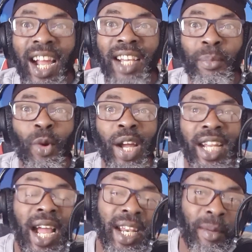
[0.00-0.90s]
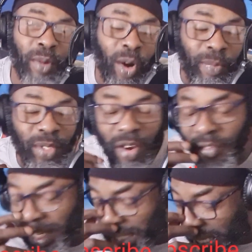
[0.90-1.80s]
And more of the item
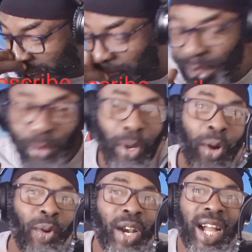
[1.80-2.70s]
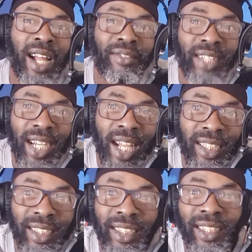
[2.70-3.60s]
observe another thing to how long after
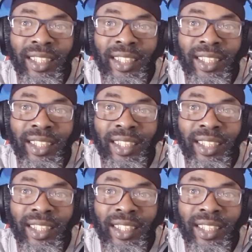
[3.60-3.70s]
that